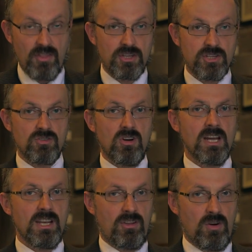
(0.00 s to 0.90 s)
the
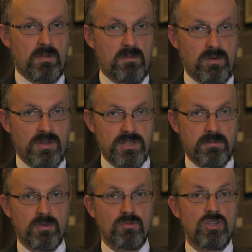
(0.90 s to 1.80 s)
strong anthropic principle